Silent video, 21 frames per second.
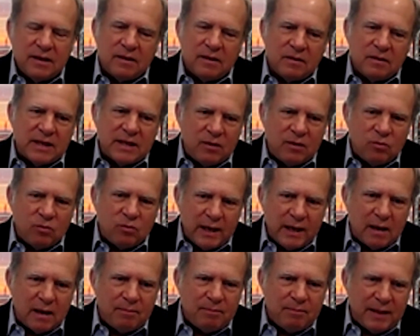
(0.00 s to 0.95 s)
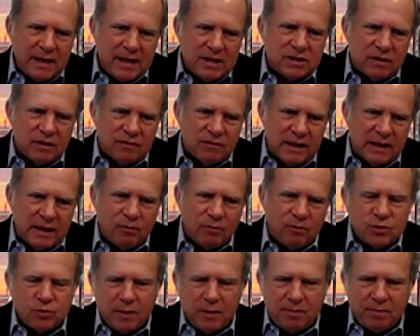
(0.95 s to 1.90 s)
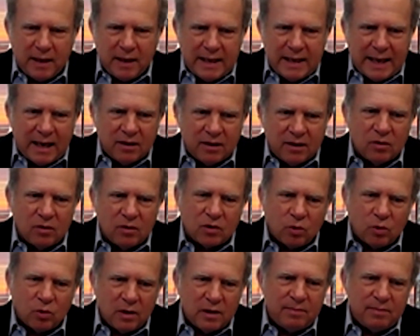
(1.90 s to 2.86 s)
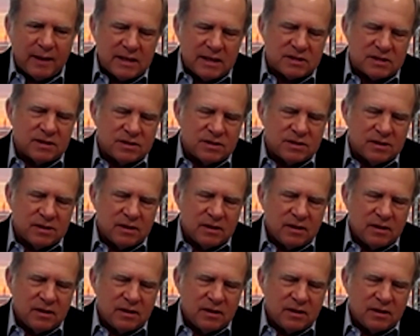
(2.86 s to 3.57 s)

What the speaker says: take away our base dividend, which we pay out on a quarterly basis.